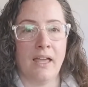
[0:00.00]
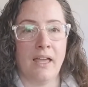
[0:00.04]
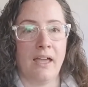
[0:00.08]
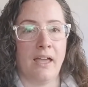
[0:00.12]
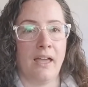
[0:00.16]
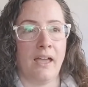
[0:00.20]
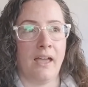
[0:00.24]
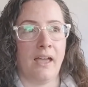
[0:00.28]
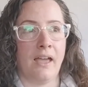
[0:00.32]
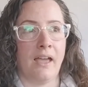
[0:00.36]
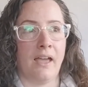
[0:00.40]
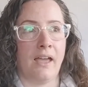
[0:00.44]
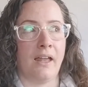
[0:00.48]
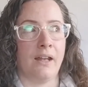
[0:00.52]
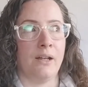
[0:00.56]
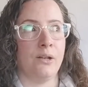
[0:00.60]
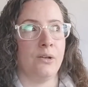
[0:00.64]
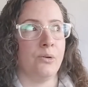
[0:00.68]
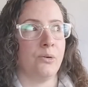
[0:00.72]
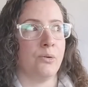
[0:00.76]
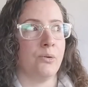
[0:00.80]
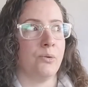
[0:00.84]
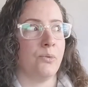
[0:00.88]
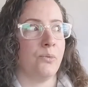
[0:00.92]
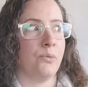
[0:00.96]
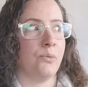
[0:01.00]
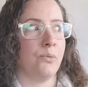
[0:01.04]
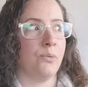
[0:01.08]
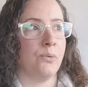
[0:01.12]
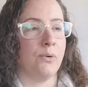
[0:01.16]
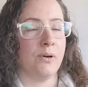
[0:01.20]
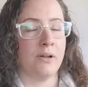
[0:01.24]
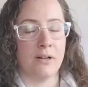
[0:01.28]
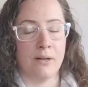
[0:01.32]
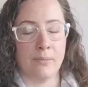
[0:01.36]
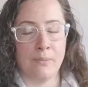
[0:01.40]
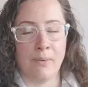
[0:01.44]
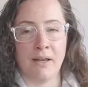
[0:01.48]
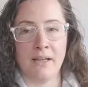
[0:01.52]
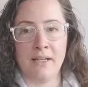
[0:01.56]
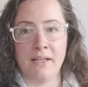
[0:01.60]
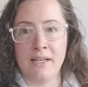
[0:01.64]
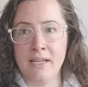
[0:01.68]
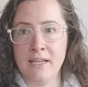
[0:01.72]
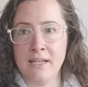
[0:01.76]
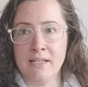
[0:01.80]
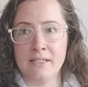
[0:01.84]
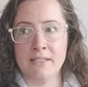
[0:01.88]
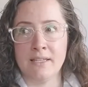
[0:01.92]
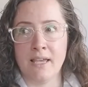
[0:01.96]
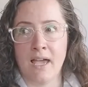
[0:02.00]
and what are my needs?